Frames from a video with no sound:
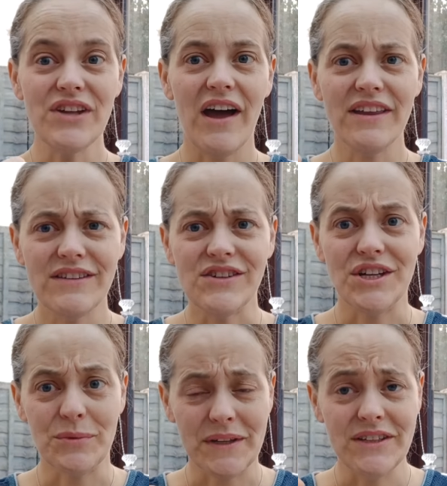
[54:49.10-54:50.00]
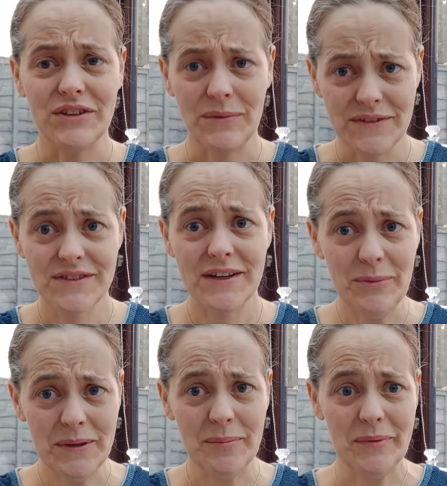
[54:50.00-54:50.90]
I genuinely don't tell
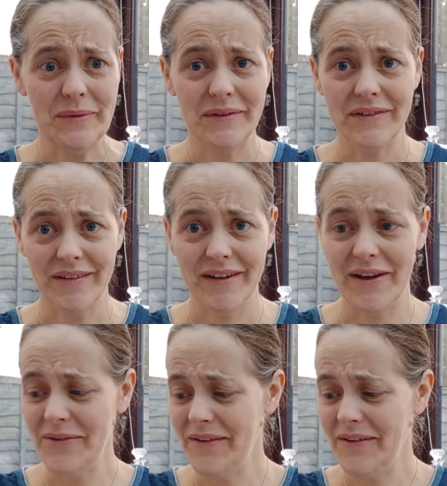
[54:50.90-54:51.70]
people, you know.